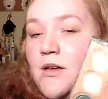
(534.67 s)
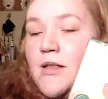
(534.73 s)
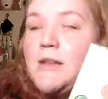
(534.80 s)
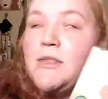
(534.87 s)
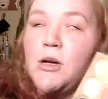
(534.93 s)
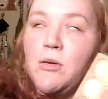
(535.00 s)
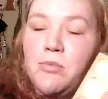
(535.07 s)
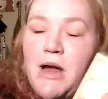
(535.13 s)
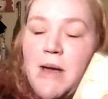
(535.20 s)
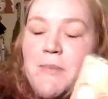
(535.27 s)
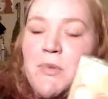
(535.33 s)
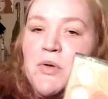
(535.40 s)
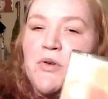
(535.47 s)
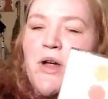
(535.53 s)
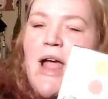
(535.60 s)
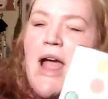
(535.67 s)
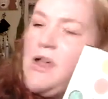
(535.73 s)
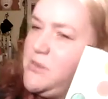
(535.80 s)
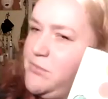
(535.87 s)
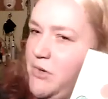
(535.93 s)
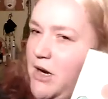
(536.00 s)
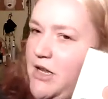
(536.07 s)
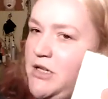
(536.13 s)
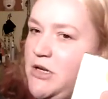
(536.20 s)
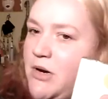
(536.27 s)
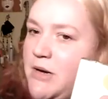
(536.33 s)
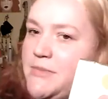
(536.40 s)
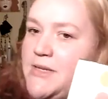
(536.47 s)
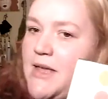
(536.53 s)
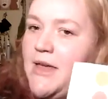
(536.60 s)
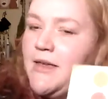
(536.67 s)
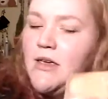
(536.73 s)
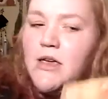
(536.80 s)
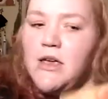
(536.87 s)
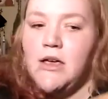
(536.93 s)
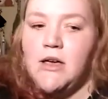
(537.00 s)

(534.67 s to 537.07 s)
Like they're bright, but they're not as bright, you know what I'm saying?